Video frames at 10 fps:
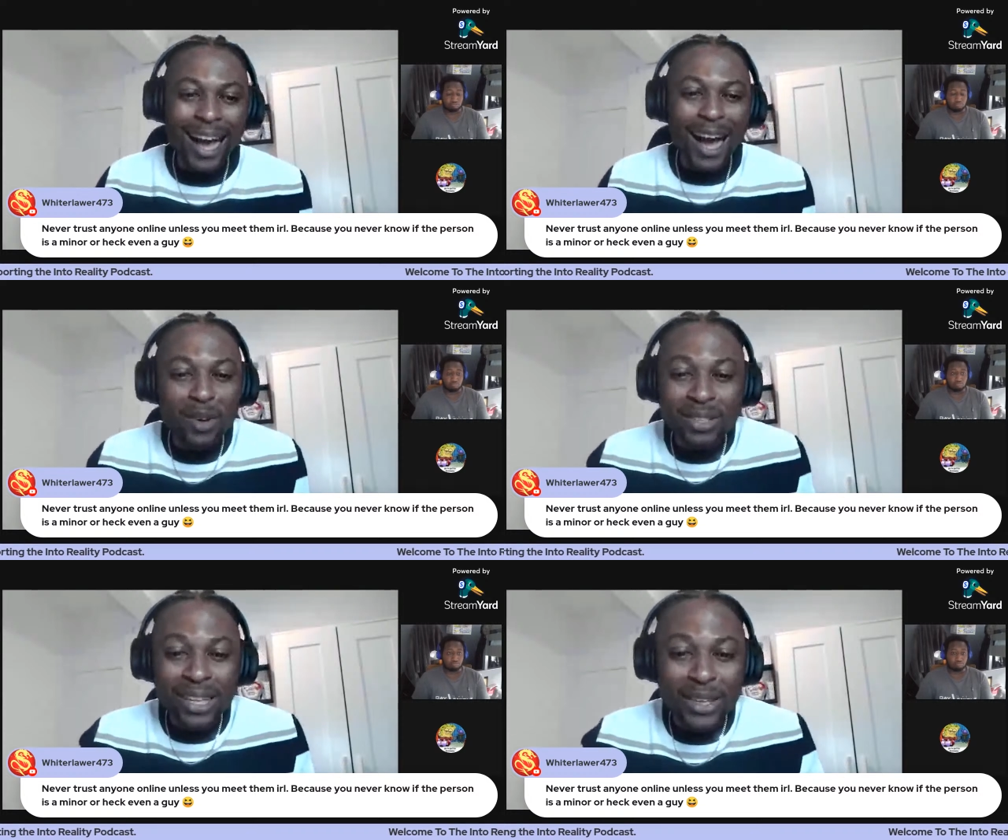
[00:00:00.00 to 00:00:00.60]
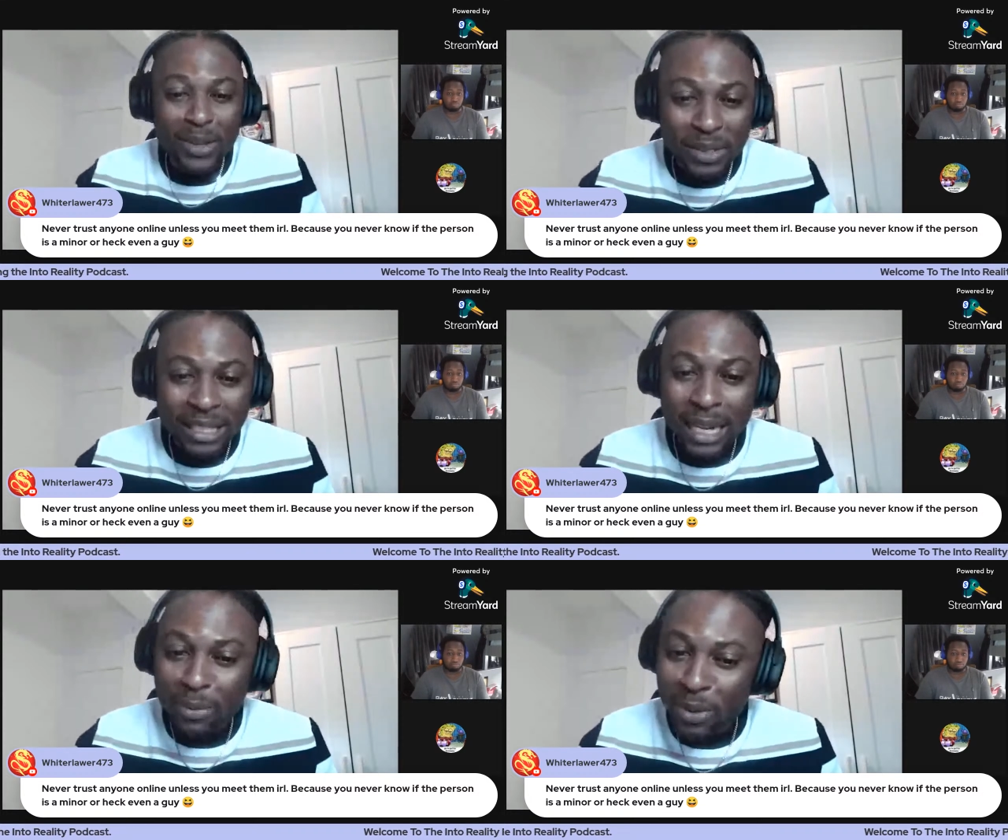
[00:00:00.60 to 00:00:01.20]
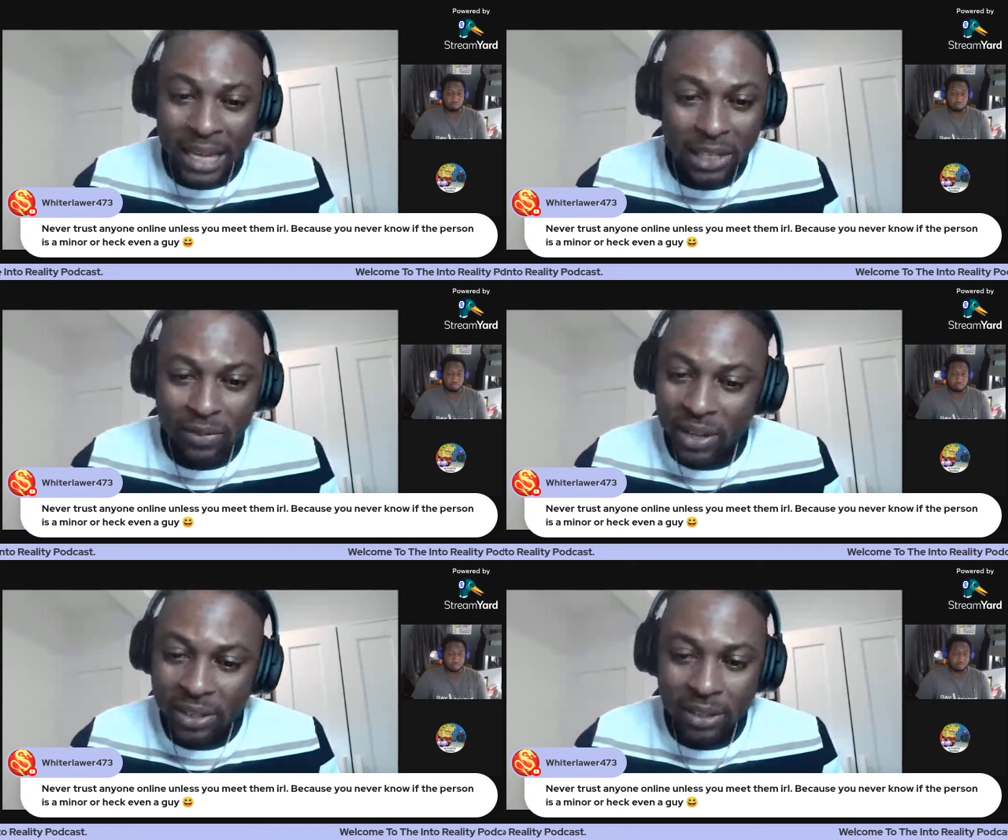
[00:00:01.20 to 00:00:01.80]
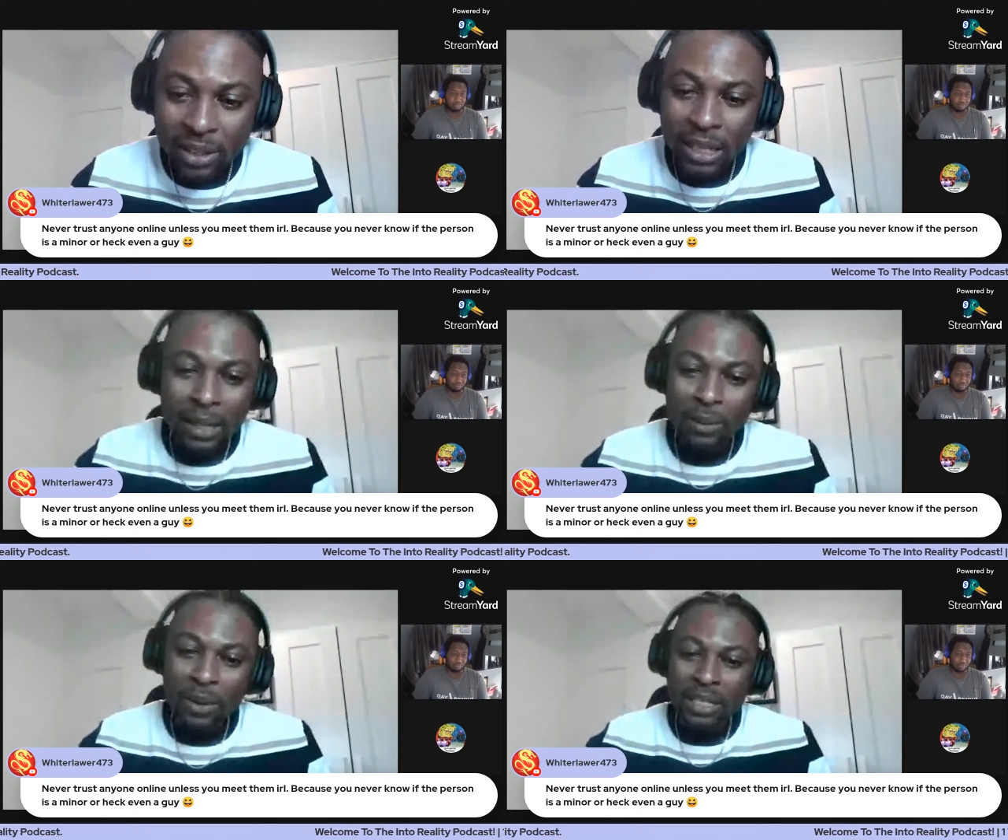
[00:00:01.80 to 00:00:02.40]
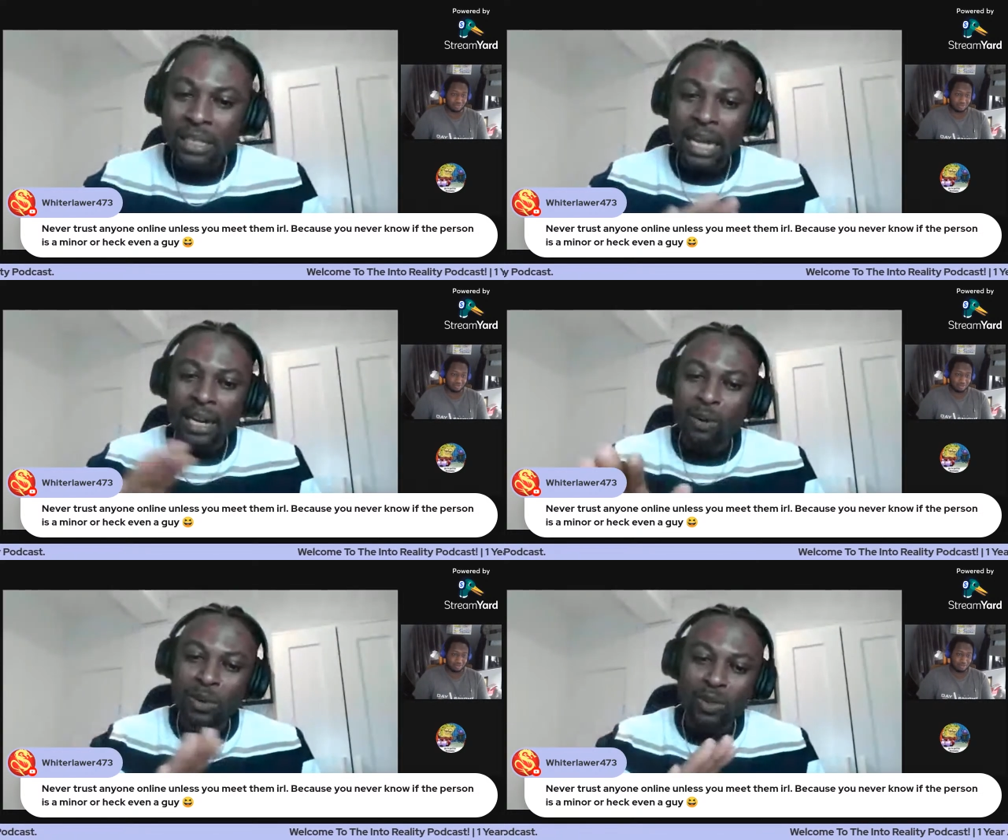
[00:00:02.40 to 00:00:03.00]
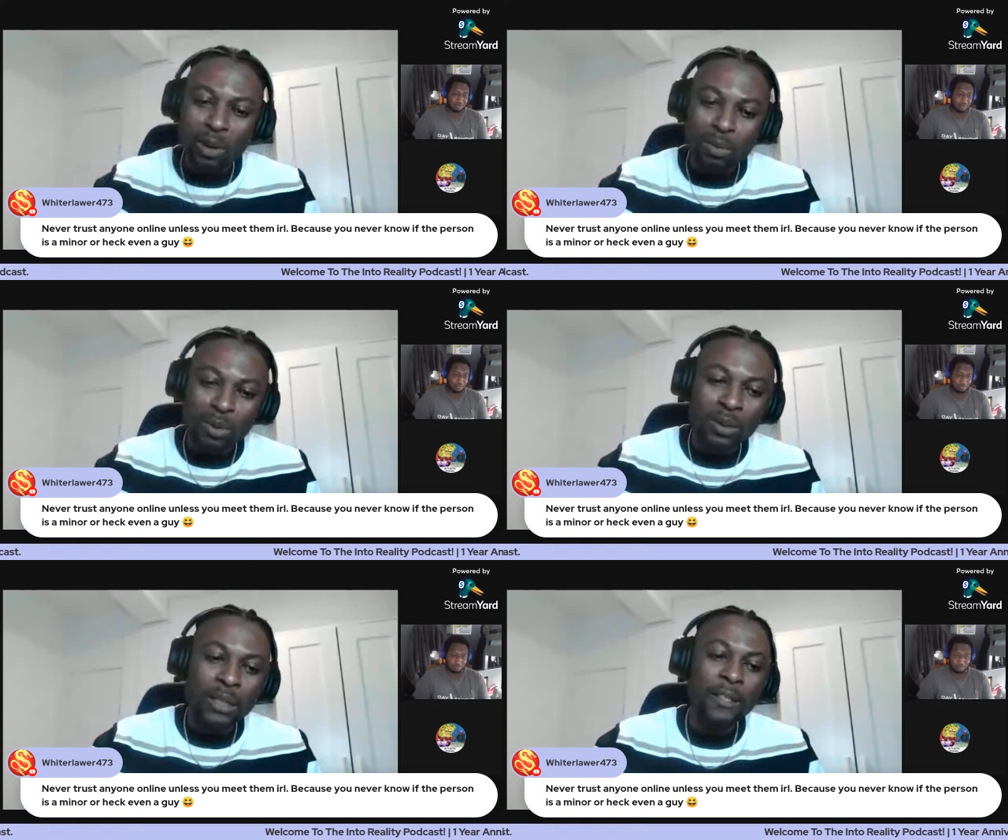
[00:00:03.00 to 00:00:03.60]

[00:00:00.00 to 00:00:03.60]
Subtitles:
How old are you? Tell me your age first, because I don't want trouble.